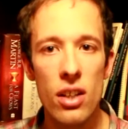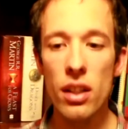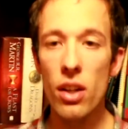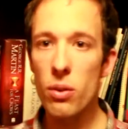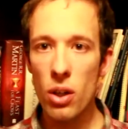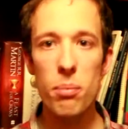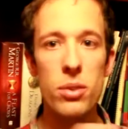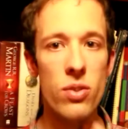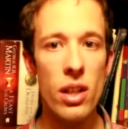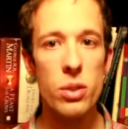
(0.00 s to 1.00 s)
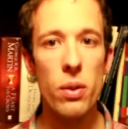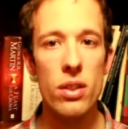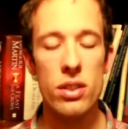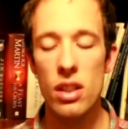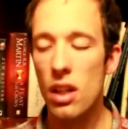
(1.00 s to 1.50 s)
They don't come straight to
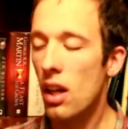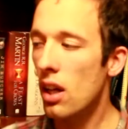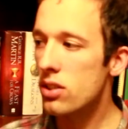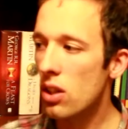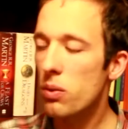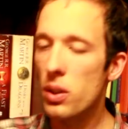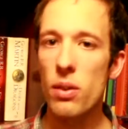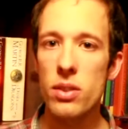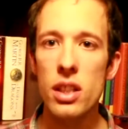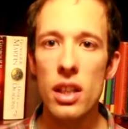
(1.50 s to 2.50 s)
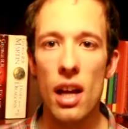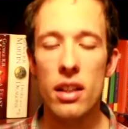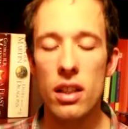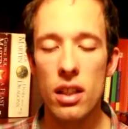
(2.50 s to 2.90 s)
us, and so we don't see that.